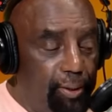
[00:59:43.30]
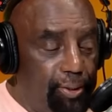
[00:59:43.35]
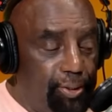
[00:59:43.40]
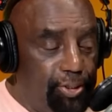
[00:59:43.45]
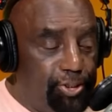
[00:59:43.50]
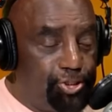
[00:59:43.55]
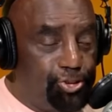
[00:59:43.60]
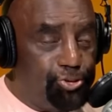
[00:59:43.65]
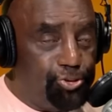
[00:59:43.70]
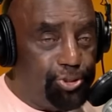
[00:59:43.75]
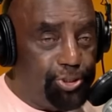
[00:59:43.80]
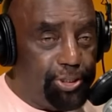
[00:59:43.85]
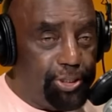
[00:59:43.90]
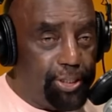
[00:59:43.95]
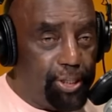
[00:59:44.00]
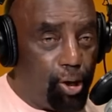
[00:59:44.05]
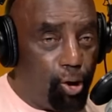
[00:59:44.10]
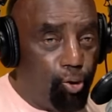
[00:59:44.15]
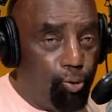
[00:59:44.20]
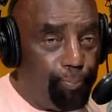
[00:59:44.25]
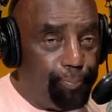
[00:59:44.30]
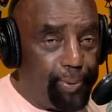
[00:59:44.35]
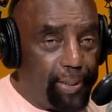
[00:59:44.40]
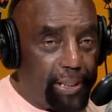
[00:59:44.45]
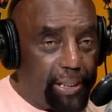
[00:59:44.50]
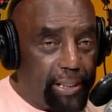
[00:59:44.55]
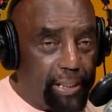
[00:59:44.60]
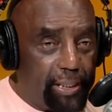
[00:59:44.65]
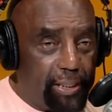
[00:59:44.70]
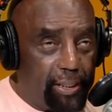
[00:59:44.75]
Did you see the
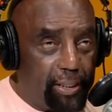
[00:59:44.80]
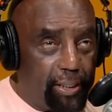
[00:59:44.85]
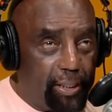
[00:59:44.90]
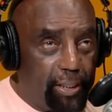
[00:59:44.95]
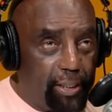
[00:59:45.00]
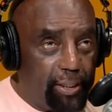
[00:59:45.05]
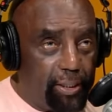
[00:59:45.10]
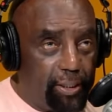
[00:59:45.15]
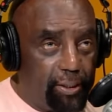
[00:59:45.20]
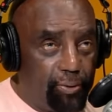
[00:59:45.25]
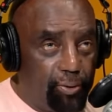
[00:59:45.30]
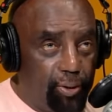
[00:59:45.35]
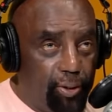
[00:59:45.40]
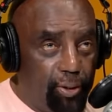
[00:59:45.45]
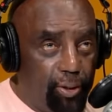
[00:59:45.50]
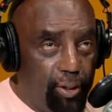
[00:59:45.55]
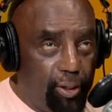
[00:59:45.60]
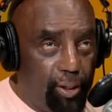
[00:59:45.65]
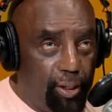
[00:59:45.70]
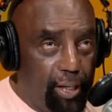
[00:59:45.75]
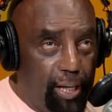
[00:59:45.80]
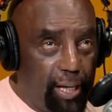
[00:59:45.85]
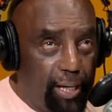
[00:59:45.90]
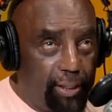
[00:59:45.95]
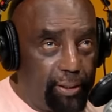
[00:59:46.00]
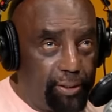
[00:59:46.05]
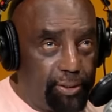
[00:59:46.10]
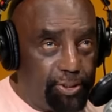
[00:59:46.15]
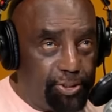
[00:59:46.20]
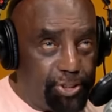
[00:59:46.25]
opening in
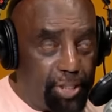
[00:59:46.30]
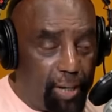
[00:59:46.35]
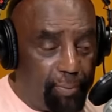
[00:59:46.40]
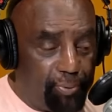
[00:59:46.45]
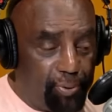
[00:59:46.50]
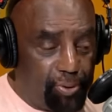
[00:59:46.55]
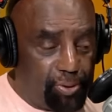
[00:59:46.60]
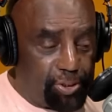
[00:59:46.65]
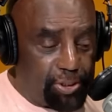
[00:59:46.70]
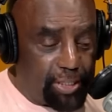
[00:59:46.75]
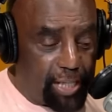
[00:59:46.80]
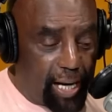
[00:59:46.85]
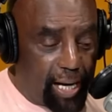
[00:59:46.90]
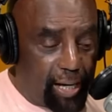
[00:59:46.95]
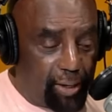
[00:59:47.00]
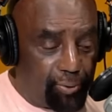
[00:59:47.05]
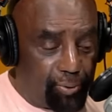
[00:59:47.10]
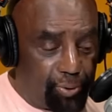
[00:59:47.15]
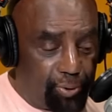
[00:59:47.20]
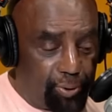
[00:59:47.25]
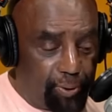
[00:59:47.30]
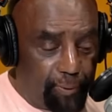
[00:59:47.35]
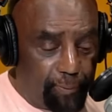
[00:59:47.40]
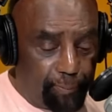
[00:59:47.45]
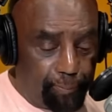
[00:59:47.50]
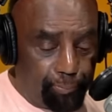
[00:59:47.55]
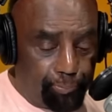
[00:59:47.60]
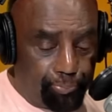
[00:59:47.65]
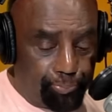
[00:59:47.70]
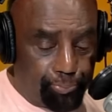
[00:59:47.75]
at the top of this hour
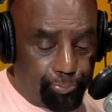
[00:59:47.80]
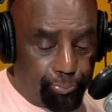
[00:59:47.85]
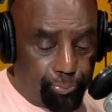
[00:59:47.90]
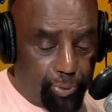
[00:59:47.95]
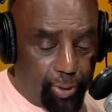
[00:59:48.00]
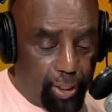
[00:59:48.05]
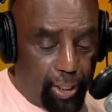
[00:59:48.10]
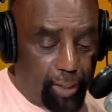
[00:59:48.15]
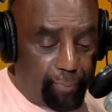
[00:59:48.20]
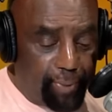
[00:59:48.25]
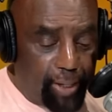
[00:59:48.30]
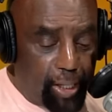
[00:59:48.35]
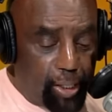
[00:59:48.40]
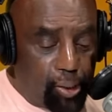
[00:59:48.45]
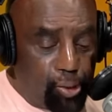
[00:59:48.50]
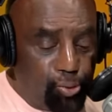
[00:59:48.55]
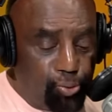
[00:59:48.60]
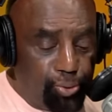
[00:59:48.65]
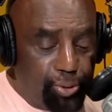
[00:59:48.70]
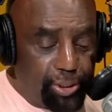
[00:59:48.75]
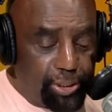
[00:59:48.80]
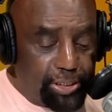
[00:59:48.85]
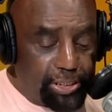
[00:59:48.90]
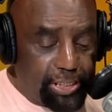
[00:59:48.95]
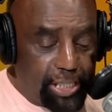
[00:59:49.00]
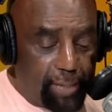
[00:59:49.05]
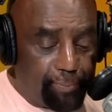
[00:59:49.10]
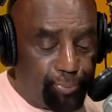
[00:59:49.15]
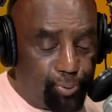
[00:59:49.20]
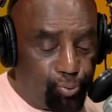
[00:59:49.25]
about Louis
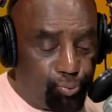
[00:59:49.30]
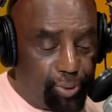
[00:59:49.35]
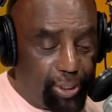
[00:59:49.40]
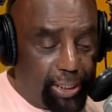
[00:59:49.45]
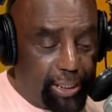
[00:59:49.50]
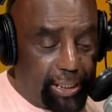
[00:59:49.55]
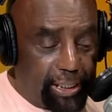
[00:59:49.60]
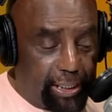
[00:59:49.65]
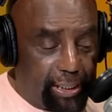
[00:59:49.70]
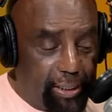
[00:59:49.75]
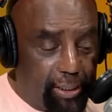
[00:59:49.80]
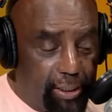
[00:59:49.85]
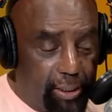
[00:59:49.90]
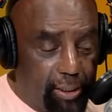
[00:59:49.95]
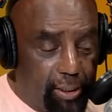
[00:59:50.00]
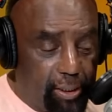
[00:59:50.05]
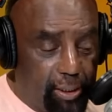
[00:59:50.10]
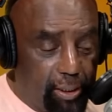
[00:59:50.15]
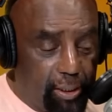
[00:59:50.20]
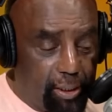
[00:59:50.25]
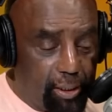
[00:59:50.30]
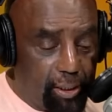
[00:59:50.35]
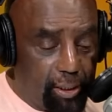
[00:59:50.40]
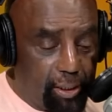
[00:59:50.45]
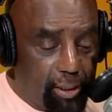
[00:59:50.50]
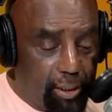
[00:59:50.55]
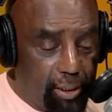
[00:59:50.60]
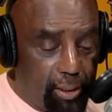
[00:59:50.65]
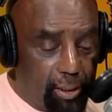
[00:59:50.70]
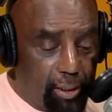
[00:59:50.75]
Zamperini,
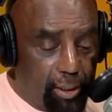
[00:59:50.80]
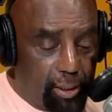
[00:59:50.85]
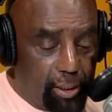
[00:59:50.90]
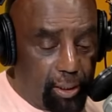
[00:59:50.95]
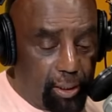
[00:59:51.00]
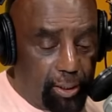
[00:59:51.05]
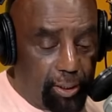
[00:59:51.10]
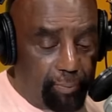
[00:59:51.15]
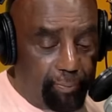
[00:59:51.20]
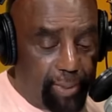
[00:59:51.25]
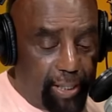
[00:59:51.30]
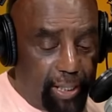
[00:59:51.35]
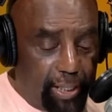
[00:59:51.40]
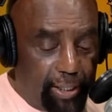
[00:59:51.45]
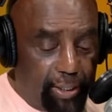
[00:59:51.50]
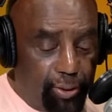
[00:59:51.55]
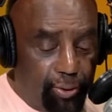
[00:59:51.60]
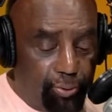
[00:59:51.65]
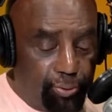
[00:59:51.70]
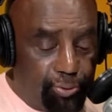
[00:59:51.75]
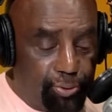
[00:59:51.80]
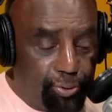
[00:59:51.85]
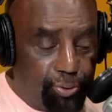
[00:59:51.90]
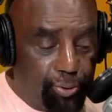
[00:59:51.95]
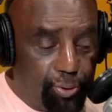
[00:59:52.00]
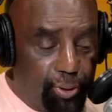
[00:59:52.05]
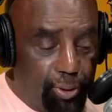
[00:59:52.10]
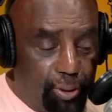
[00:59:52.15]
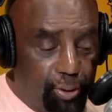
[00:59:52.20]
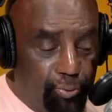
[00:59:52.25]
the man that
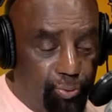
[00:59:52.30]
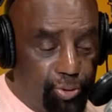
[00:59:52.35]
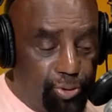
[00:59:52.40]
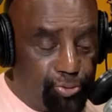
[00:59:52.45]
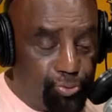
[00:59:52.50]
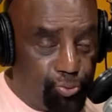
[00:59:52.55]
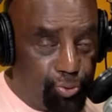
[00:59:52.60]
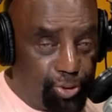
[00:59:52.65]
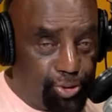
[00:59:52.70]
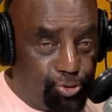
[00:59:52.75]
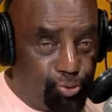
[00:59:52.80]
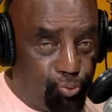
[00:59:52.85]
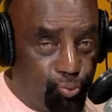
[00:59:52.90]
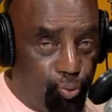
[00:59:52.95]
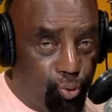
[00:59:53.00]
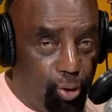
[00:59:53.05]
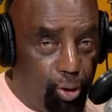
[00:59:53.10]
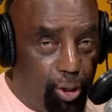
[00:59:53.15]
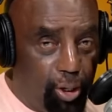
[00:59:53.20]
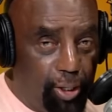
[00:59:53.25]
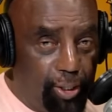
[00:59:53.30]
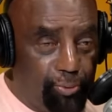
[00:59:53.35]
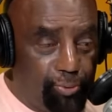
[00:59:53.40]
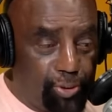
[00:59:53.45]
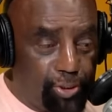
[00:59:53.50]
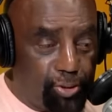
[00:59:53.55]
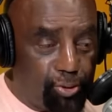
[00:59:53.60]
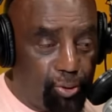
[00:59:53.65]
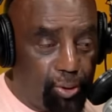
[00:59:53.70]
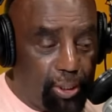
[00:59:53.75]
went to war? He
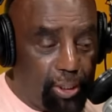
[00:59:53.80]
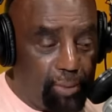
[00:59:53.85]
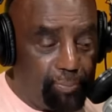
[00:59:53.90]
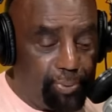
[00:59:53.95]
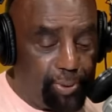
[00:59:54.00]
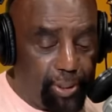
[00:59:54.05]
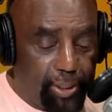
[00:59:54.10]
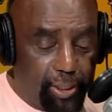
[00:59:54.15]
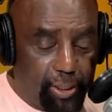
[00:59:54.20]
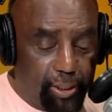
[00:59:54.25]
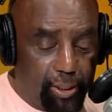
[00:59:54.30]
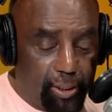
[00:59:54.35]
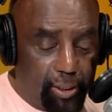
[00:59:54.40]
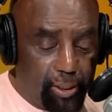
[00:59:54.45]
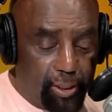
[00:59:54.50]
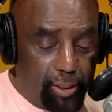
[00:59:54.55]
was an Olympia,